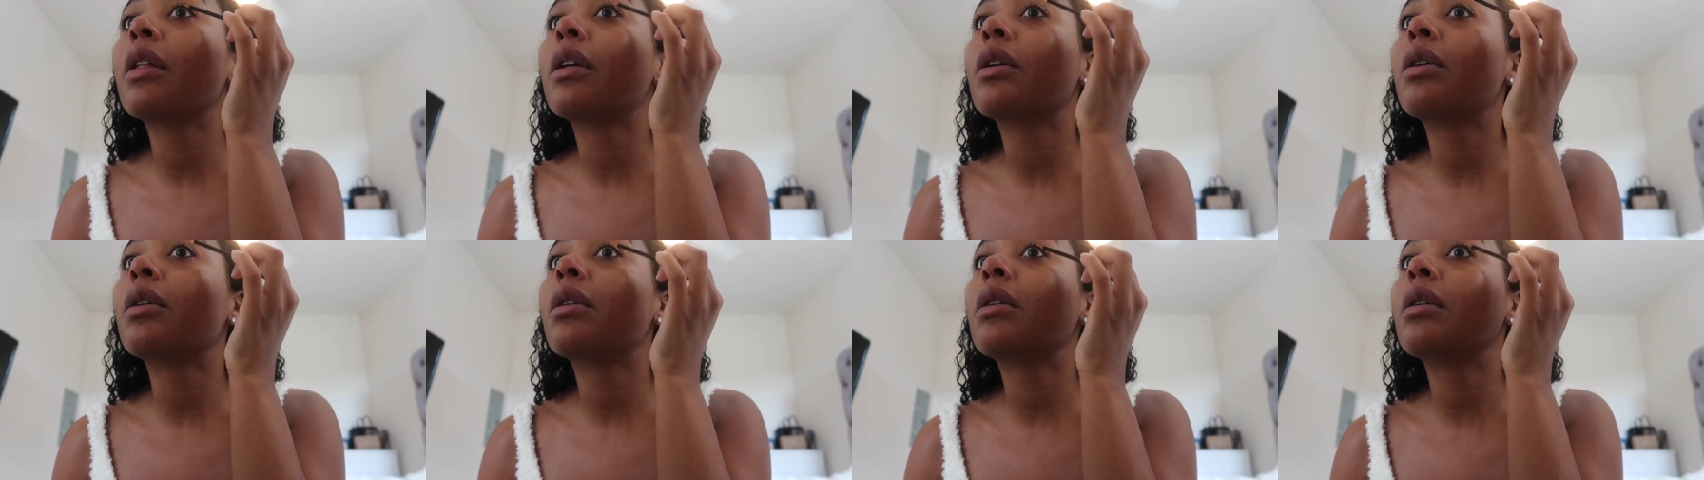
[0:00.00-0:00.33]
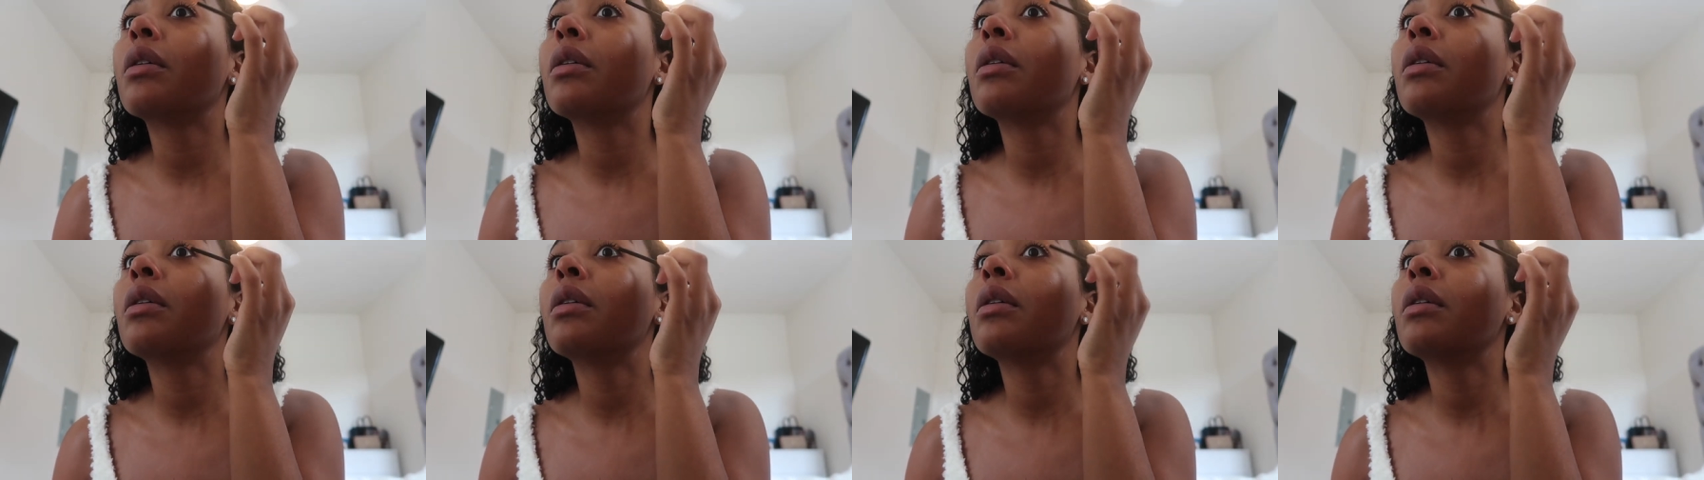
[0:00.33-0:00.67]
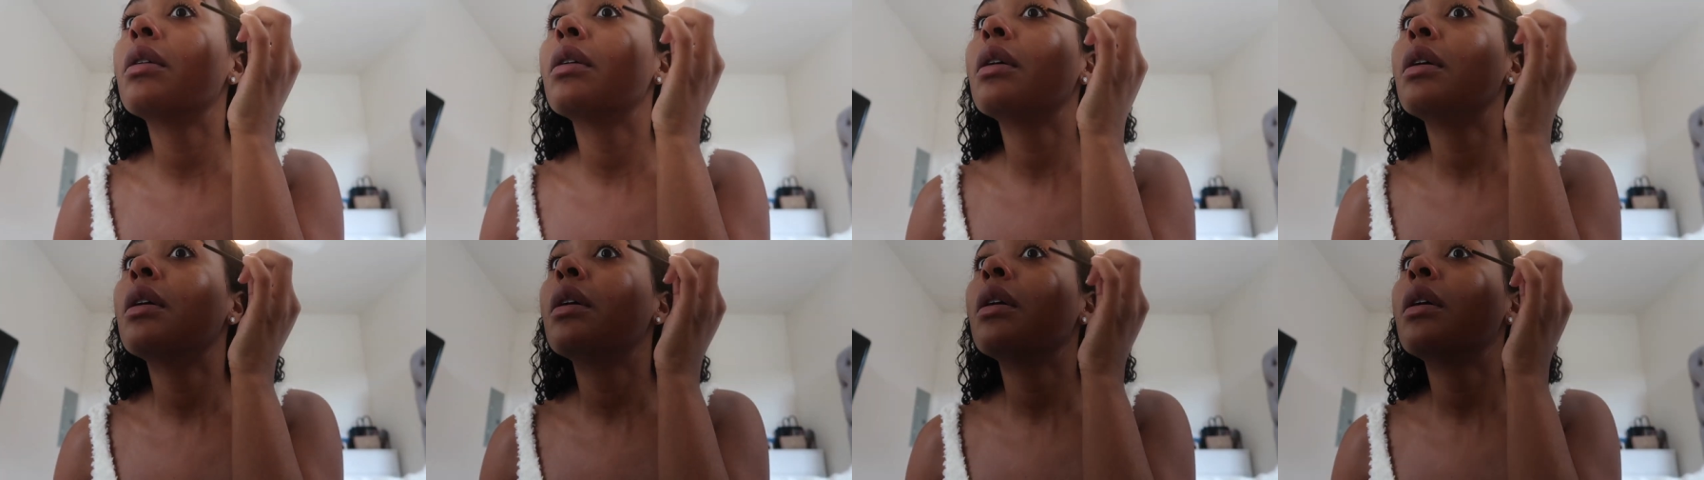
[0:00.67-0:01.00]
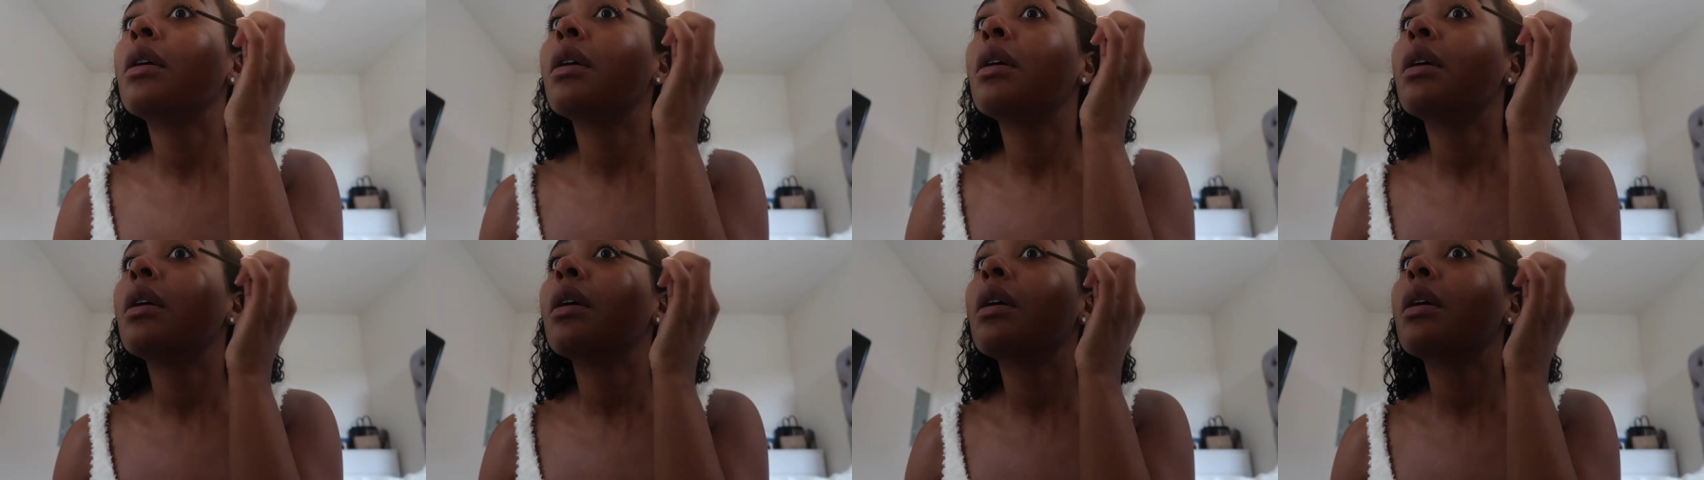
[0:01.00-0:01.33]
little
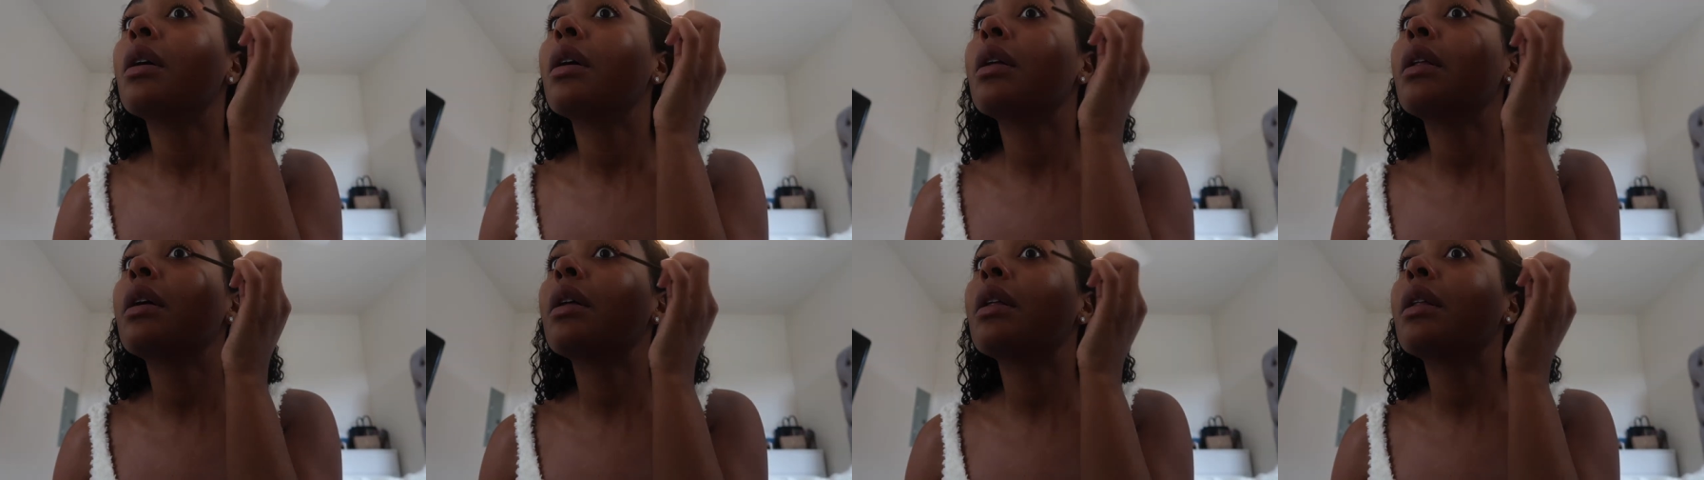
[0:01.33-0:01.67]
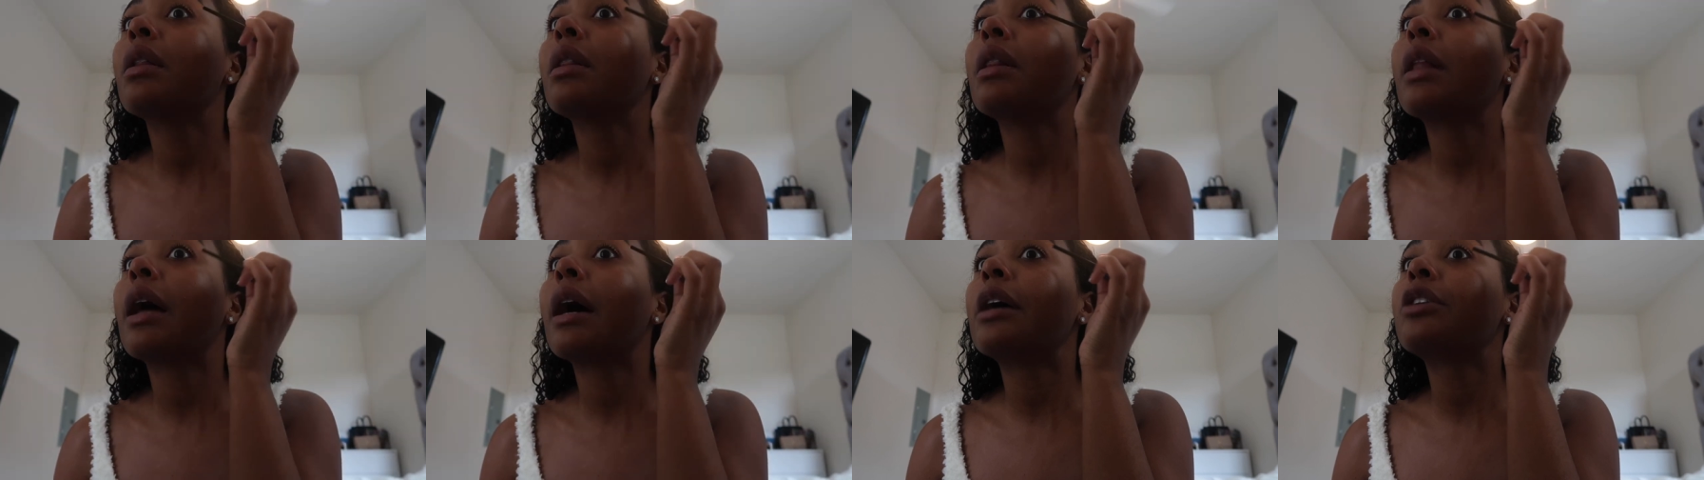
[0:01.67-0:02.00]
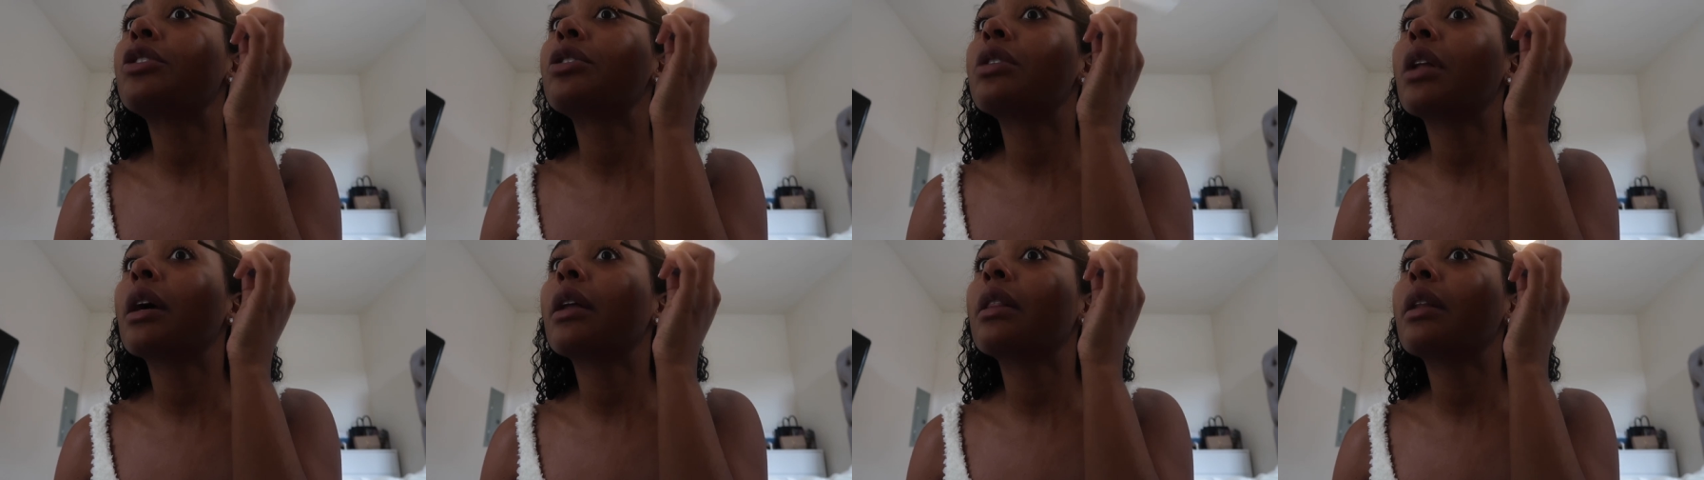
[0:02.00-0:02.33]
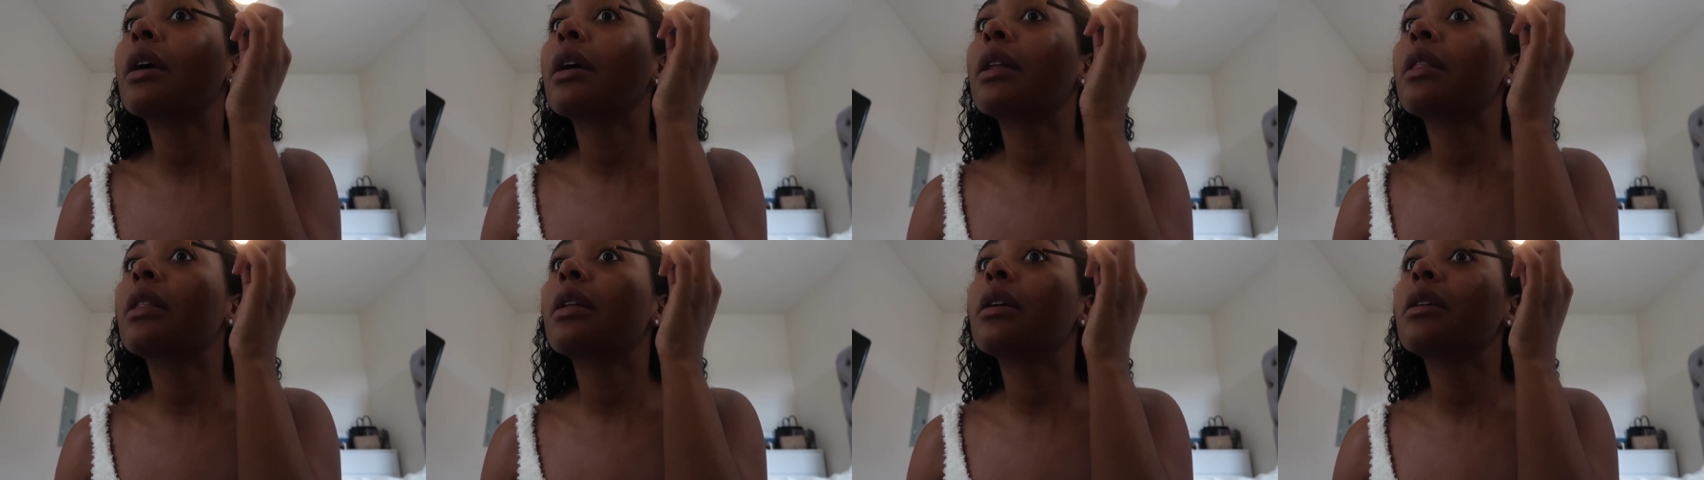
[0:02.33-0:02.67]
lash line
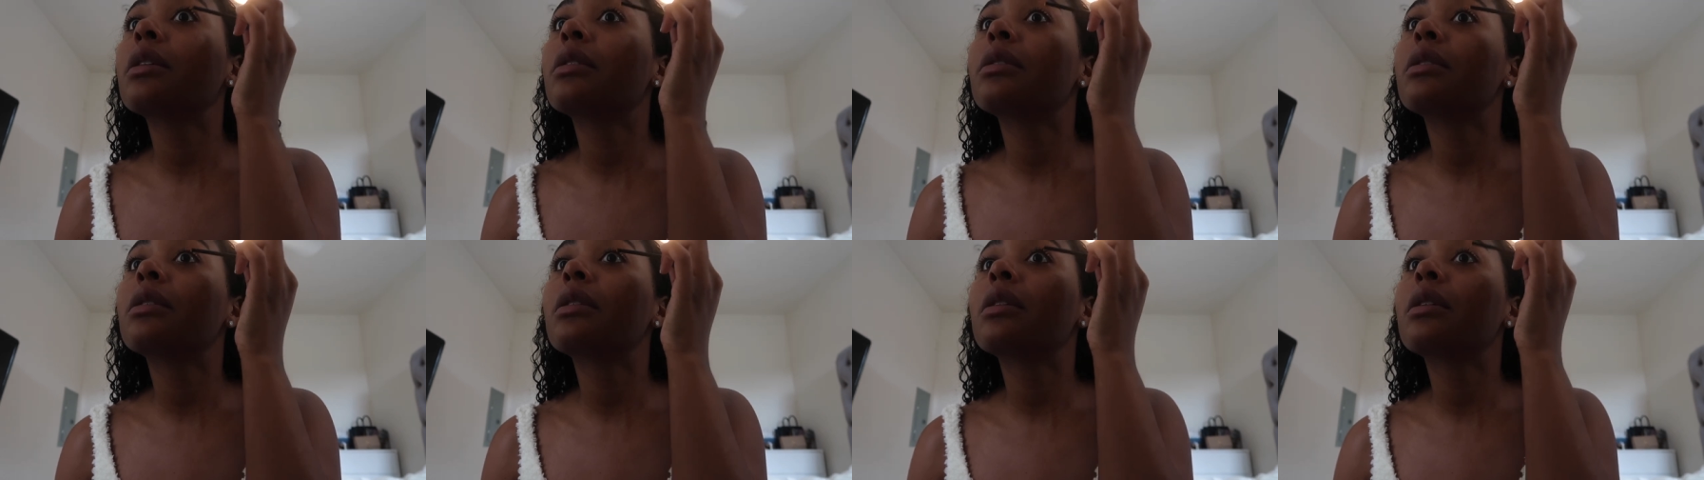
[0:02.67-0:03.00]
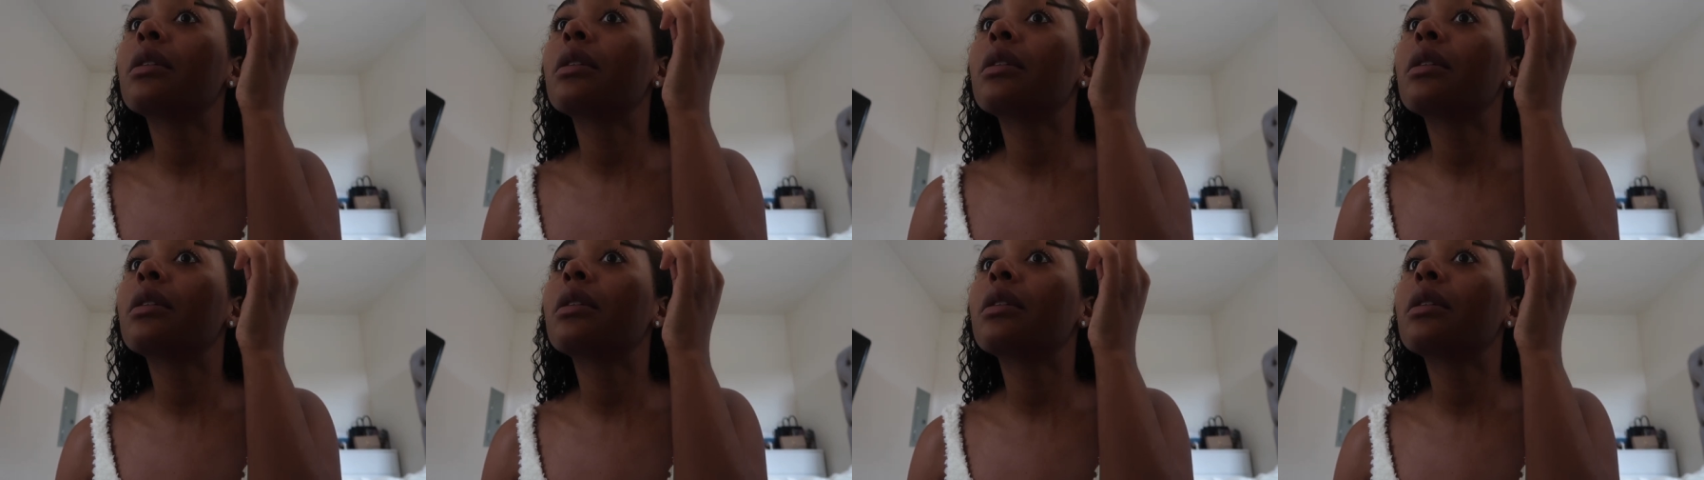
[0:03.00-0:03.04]
like this.